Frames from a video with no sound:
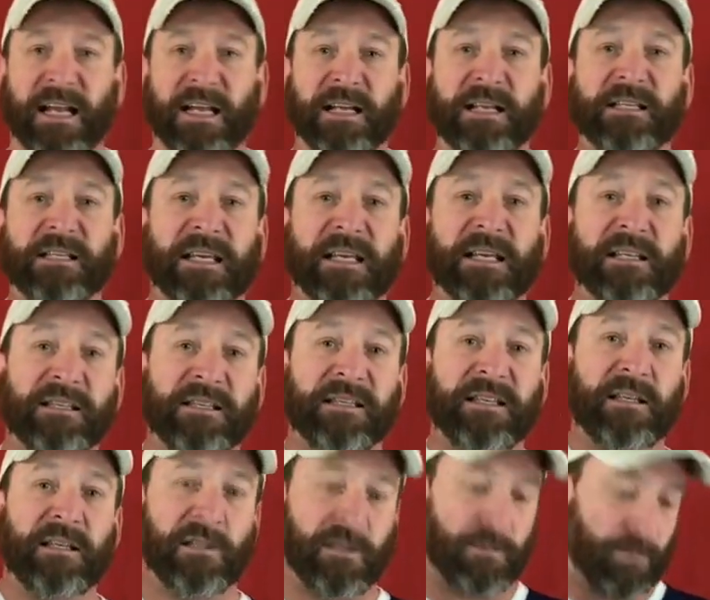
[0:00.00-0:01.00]
it is
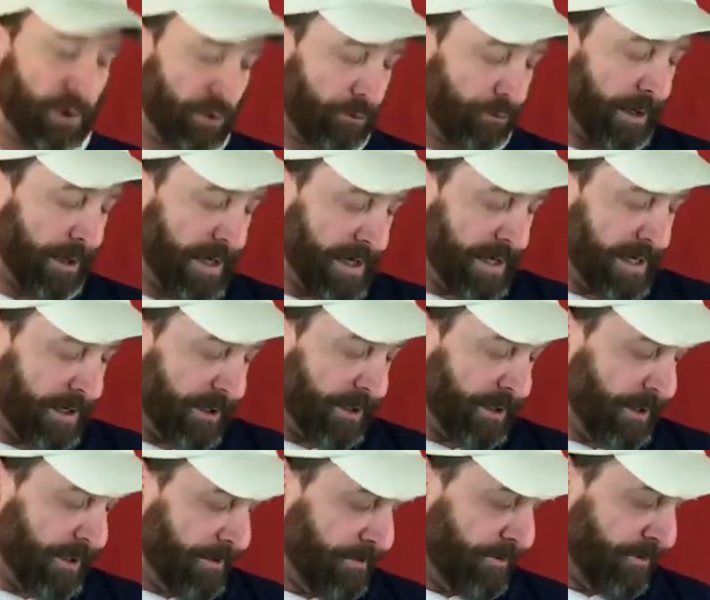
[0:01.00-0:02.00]
concealable right here,